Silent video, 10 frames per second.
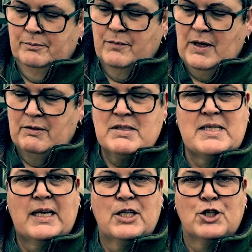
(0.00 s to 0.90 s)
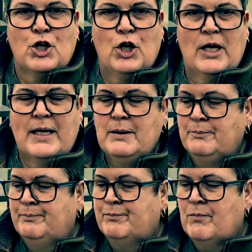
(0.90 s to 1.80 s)
They're a second early,
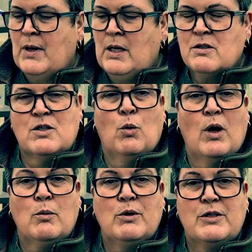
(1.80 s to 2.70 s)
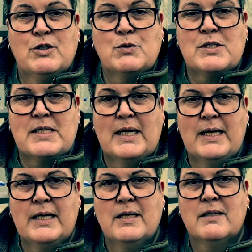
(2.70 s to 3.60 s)
so what I want to do
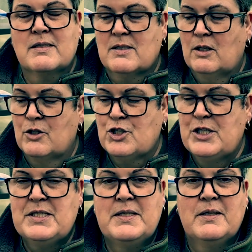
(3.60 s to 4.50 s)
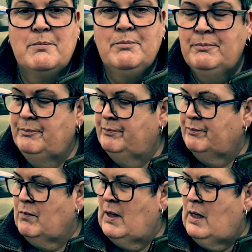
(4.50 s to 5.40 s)
today is start chitting them.
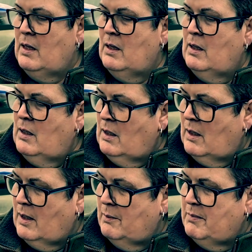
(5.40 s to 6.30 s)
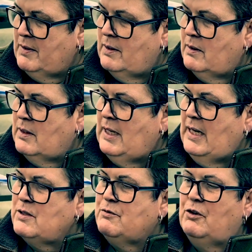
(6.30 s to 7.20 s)
The
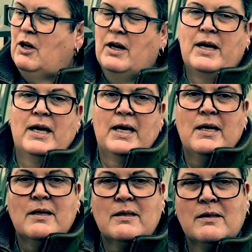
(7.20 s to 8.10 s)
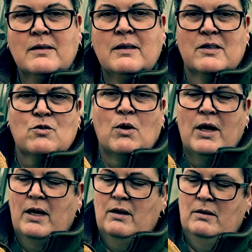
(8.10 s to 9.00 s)
next variety is
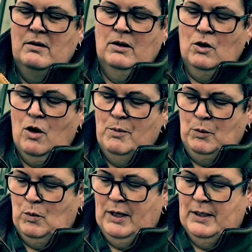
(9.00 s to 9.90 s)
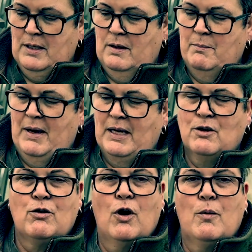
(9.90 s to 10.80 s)
quite a common one. The main
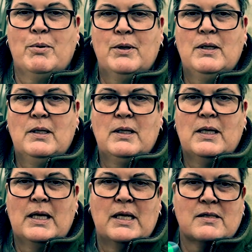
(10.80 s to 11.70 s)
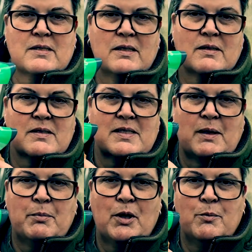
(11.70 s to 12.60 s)
crop is
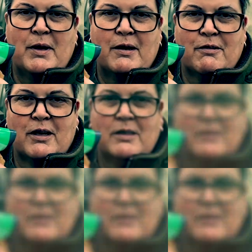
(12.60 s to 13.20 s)
Sapomira.